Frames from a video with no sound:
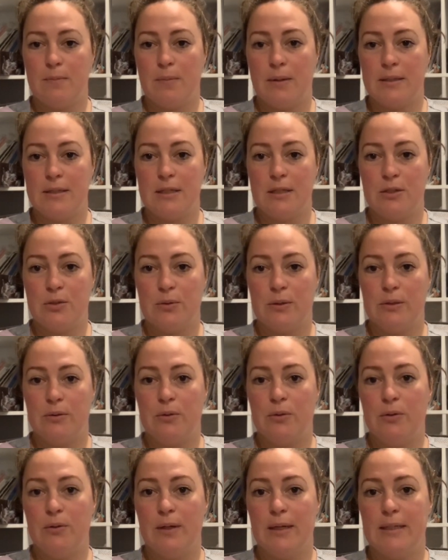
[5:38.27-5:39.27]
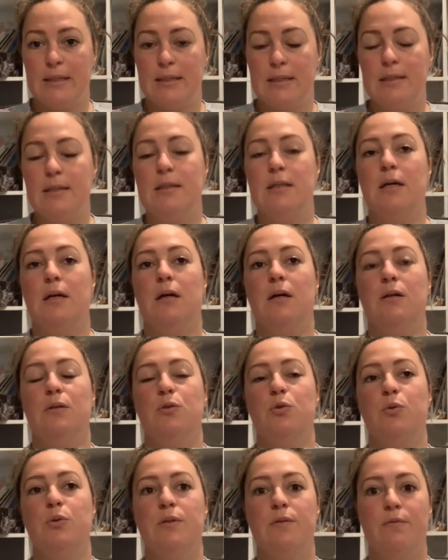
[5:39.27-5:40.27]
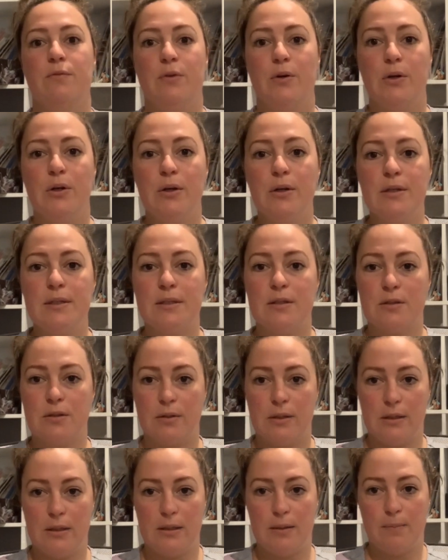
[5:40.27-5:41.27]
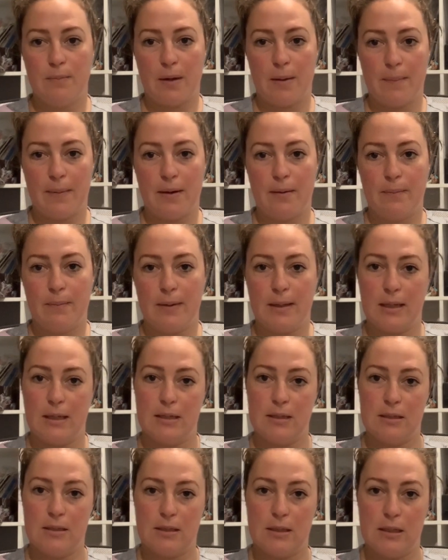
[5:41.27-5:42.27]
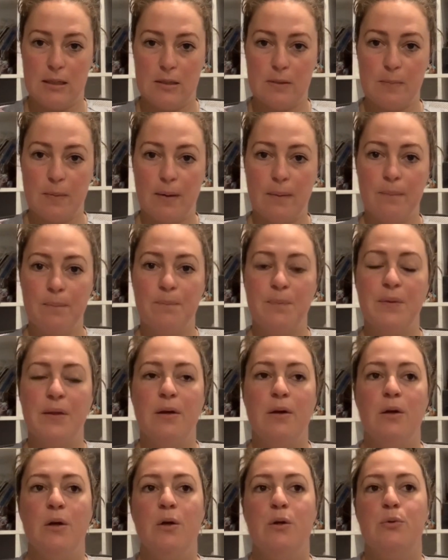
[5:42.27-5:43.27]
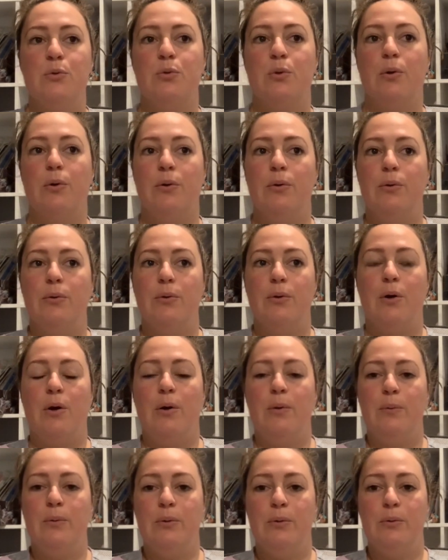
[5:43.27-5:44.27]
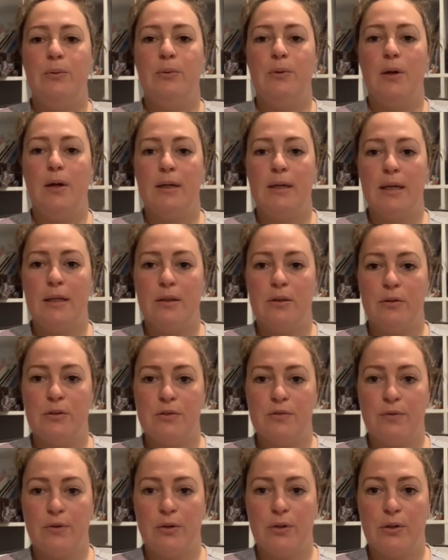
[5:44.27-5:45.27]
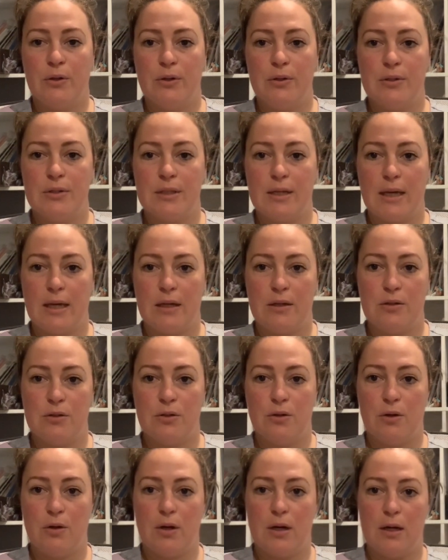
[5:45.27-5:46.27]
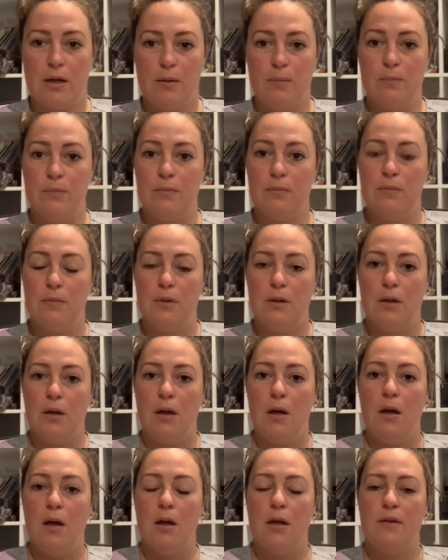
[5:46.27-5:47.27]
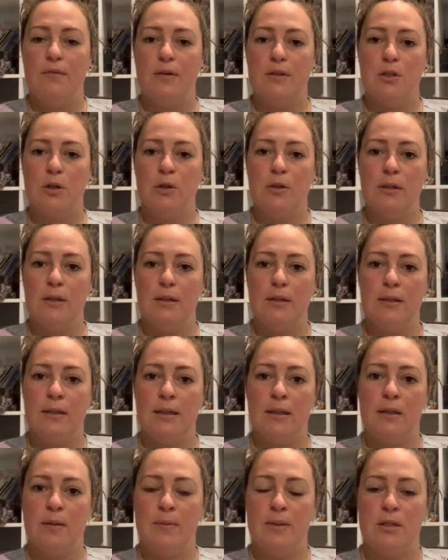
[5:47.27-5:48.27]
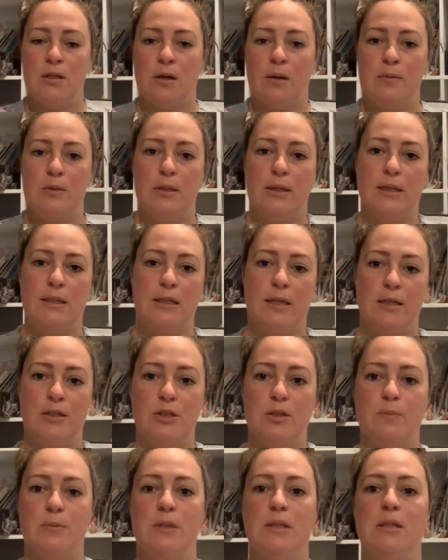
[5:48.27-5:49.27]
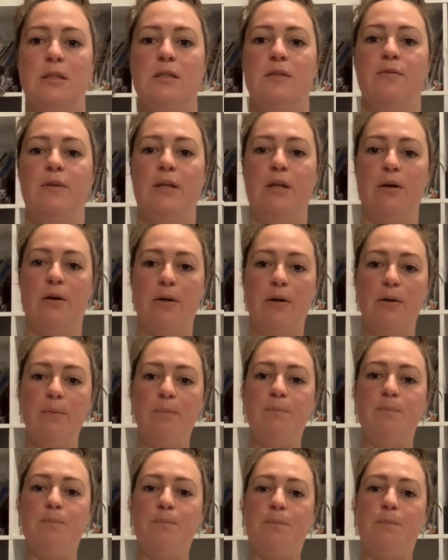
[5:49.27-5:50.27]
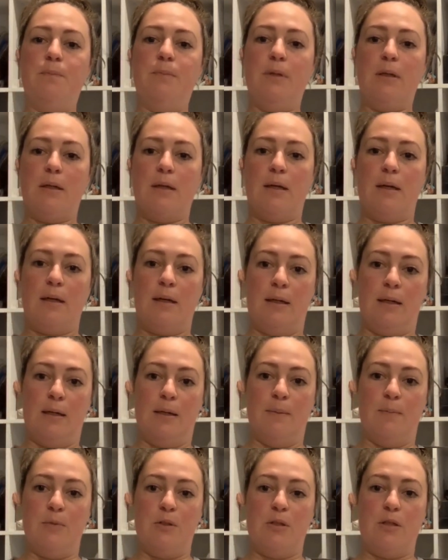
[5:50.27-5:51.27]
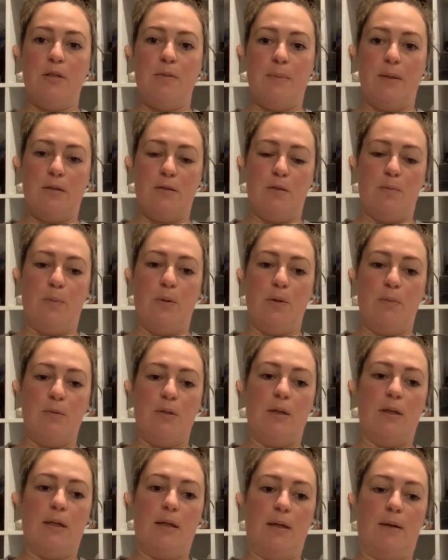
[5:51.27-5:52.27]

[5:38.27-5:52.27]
My sister-in-law, Craig's sister, took some photos, and so did my mum and his mum. So I will get those photos, and if I don't get them in time to attach them to this video, excuse me, I just burped.